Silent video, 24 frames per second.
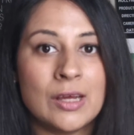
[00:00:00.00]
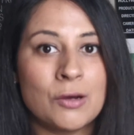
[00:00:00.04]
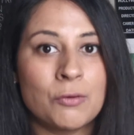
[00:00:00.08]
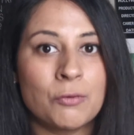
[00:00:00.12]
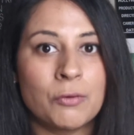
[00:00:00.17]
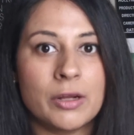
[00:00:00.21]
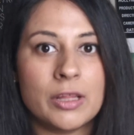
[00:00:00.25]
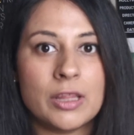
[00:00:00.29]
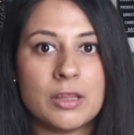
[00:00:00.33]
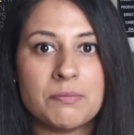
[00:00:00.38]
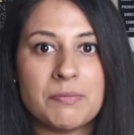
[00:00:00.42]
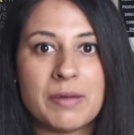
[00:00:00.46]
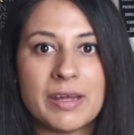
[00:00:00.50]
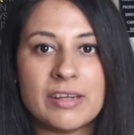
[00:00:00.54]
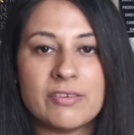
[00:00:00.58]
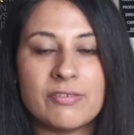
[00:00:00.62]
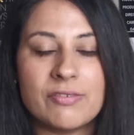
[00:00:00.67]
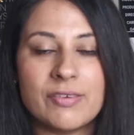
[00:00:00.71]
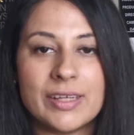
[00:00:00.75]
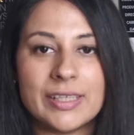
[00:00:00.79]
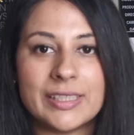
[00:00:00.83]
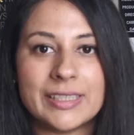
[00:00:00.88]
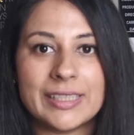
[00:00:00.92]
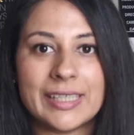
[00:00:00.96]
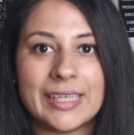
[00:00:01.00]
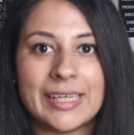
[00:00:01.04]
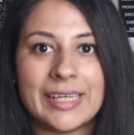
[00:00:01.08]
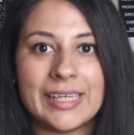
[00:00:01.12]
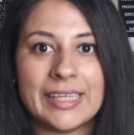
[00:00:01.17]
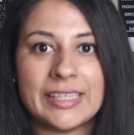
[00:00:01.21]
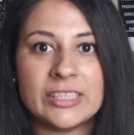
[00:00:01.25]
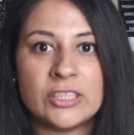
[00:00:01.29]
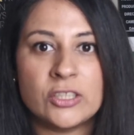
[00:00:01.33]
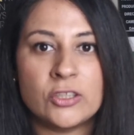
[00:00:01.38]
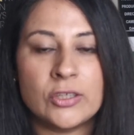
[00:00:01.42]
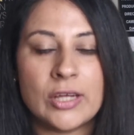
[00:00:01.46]
One of the benefits
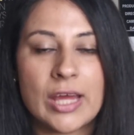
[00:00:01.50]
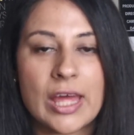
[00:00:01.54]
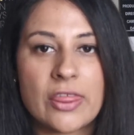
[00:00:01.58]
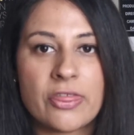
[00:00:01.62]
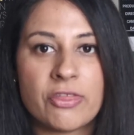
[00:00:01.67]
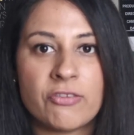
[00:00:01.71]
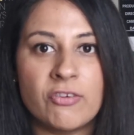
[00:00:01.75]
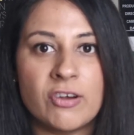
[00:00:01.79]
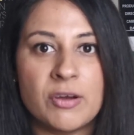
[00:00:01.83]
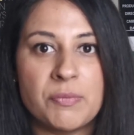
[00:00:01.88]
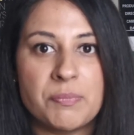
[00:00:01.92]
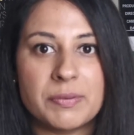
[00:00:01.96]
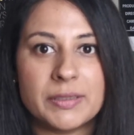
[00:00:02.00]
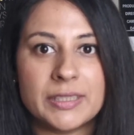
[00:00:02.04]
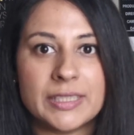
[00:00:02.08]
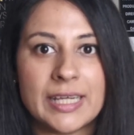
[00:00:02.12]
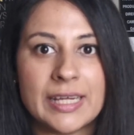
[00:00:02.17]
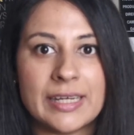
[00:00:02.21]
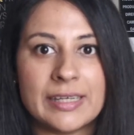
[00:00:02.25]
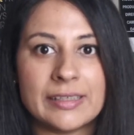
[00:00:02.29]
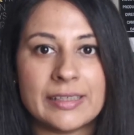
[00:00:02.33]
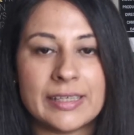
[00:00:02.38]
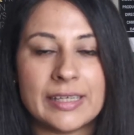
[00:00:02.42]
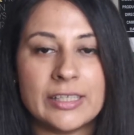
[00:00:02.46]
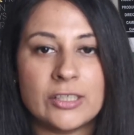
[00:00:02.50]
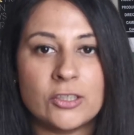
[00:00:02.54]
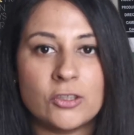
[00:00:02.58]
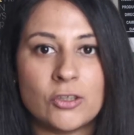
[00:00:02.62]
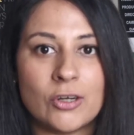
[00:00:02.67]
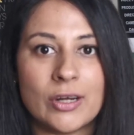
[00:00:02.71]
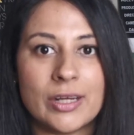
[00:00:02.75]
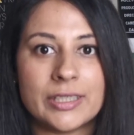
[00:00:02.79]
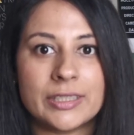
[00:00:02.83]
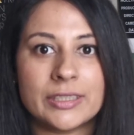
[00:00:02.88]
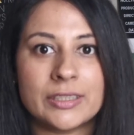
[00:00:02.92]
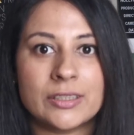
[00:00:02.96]
is you get 3%
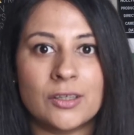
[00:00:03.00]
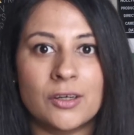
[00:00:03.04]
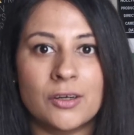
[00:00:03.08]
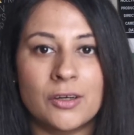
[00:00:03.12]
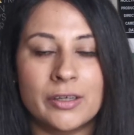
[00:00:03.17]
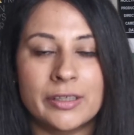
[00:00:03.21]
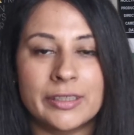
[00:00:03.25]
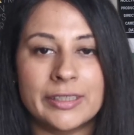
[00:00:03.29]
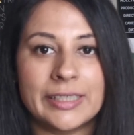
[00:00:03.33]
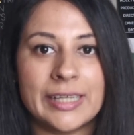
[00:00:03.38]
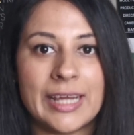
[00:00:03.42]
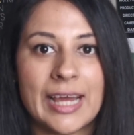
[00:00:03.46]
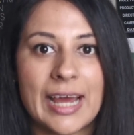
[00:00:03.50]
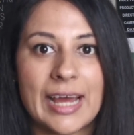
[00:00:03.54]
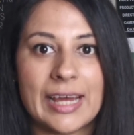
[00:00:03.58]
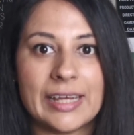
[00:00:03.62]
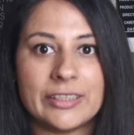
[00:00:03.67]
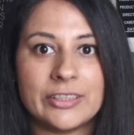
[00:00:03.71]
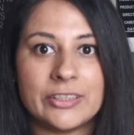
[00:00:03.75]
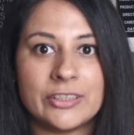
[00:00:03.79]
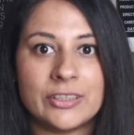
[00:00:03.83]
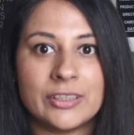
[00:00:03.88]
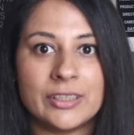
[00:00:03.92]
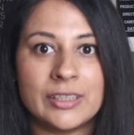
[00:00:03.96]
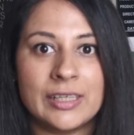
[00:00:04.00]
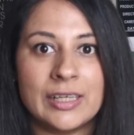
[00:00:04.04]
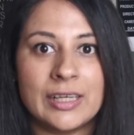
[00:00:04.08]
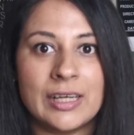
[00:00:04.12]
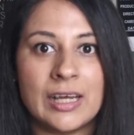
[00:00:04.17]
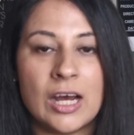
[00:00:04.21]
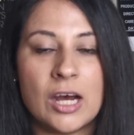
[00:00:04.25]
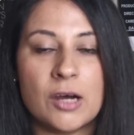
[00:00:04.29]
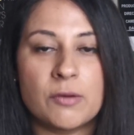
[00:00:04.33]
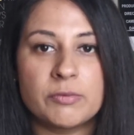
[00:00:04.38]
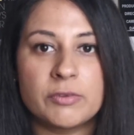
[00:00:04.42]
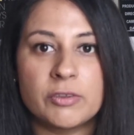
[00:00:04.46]
interest on cash
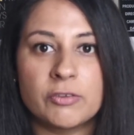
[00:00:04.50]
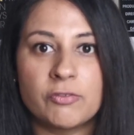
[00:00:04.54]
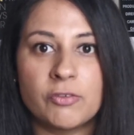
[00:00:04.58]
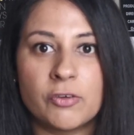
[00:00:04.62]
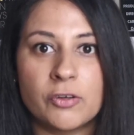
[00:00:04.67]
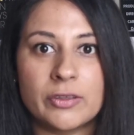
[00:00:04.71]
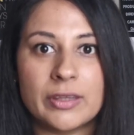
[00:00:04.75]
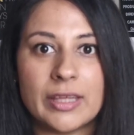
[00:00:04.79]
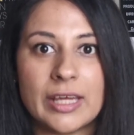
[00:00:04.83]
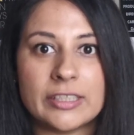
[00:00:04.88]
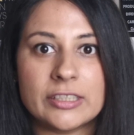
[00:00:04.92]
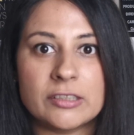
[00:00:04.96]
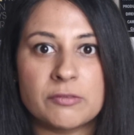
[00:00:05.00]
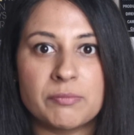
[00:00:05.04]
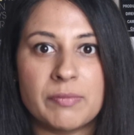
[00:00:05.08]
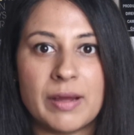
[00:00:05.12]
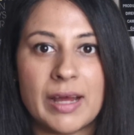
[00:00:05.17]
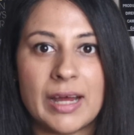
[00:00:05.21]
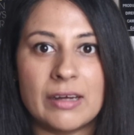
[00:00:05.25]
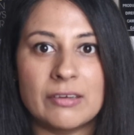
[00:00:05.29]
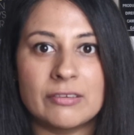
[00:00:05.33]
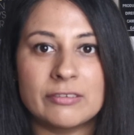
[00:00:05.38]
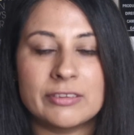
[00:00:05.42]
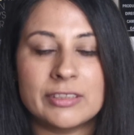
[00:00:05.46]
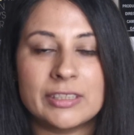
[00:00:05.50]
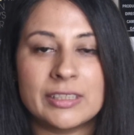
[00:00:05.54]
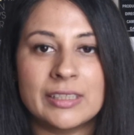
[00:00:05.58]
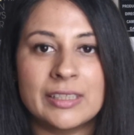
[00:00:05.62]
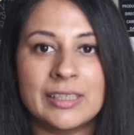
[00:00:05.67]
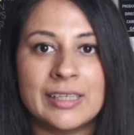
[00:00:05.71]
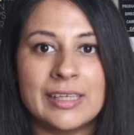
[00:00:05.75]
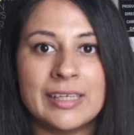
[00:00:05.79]
up to £4,000.